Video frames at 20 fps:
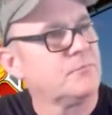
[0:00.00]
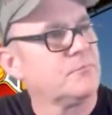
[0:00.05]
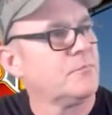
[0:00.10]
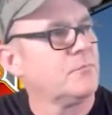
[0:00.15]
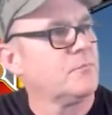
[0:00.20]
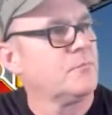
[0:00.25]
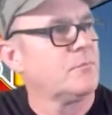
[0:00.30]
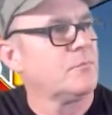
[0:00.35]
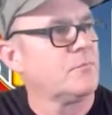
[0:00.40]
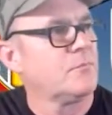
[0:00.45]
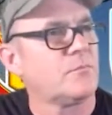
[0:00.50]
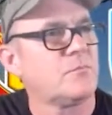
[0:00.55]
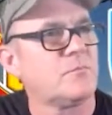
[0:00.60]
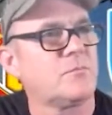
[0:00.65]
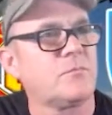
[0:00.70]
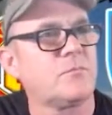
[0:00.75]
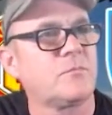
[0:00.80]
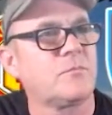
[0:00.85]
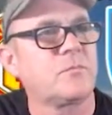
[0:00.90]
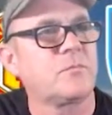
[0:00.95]

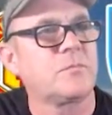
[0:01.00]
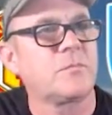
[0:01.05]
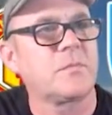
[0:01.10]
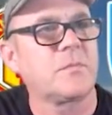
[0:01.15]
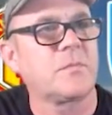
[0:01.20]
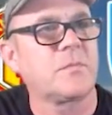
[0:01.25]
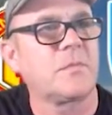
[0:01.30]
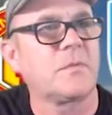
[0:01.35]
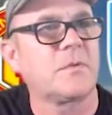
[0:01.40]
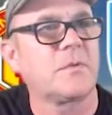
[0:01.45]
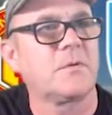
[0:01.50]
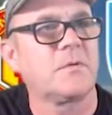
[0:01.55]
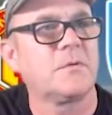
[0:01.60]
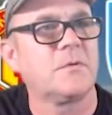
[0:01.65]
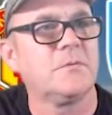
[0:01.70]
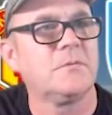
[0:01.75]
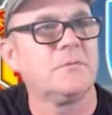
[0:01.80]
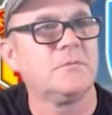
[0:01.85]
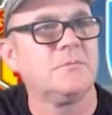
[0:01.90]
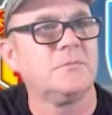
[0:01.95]

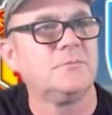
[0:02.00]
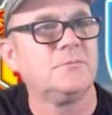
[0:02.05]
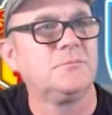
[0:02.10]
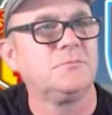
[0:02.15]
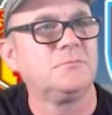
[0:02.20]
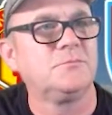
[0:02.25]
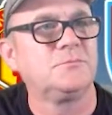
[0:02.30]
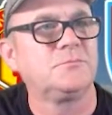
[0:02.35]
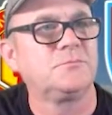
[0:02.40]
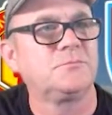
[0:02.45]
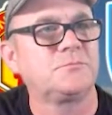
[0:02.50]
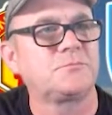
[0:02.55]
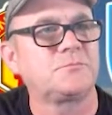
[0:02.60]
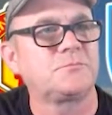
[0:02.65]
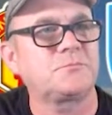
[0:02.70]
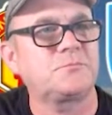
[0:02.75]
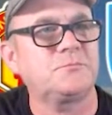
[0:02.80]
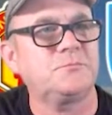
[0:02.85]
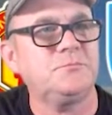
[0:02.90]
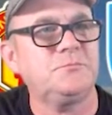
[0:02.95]

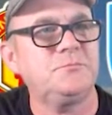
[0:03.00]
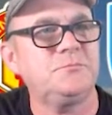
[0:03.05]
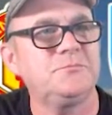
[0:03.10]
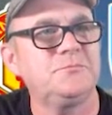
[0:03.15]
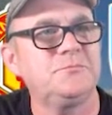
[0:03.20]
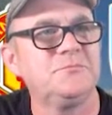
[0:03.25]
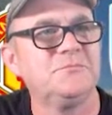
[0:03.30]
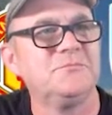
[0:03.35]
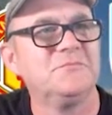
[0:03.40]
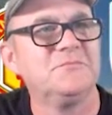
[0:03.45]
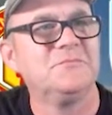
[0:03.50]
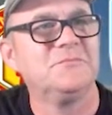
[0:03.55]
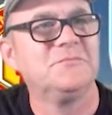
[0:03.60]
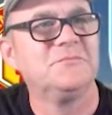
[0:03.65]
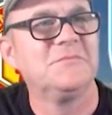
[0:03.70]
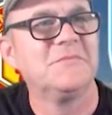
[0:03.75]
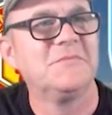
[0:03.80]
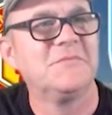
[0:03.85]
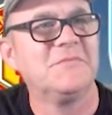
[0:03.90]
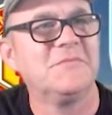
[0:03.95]

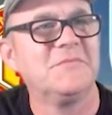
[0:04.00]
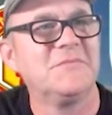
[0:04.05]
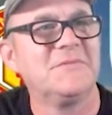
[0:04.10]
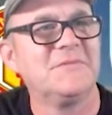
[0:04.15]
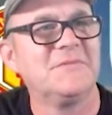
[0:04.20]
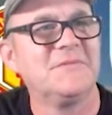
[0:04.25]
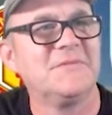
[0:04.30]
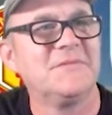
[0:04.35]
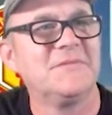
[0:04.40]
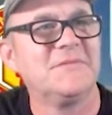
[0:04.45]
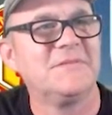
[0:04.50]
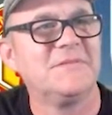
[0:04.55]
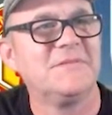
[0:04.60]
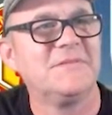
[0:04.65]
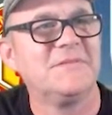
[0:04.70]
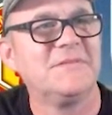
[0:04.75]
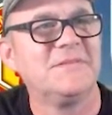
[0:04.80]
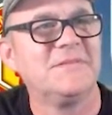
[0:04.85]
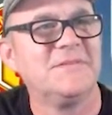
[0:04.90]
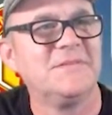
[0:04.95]

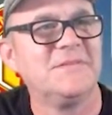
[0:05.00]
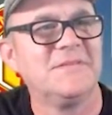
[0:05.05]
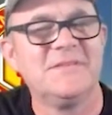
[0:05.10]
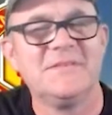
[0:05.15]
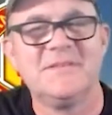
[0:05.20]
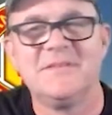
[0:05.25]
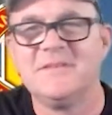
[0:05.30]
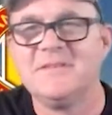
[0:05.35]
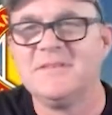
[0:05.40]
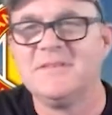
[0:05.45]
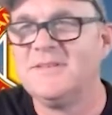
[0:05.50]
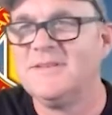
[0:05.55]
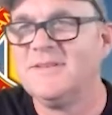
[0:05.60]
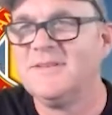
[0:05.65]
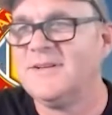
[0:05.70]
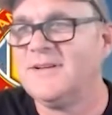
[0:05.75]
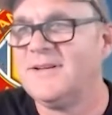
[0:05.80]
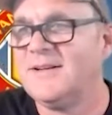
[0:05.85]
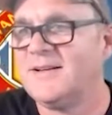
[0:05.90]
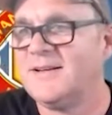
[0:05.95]

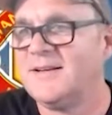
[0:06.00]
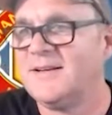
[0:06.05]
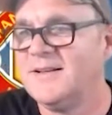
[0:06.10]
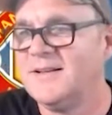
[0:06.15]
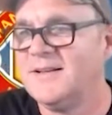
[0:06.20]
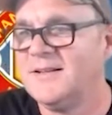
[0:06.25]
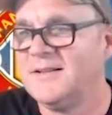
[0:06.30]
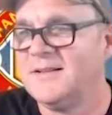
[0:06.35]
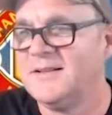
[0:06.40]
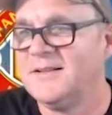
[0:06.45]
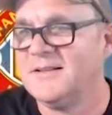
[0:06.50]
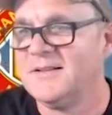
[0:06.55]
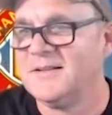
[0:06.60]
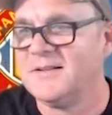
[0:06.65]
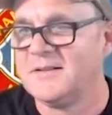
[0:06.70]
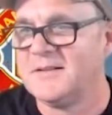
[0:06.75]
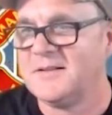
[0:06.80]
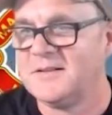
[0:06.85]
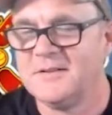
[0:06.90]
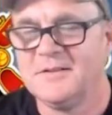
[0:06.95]

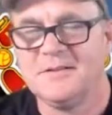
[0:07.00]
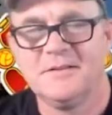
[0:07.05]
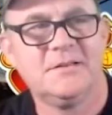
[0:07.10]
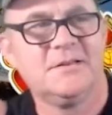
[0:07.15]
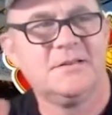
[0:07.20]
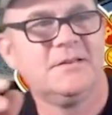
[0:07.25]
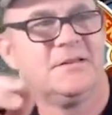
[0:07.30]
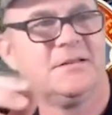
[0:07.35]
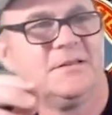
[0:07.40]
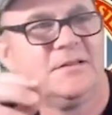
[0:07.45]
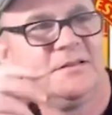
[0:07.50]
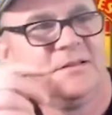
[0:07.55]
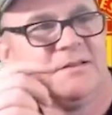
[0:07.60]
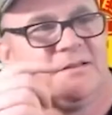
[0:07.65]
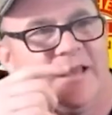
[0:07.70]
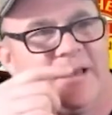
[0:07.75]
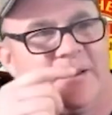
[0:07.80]
(silent)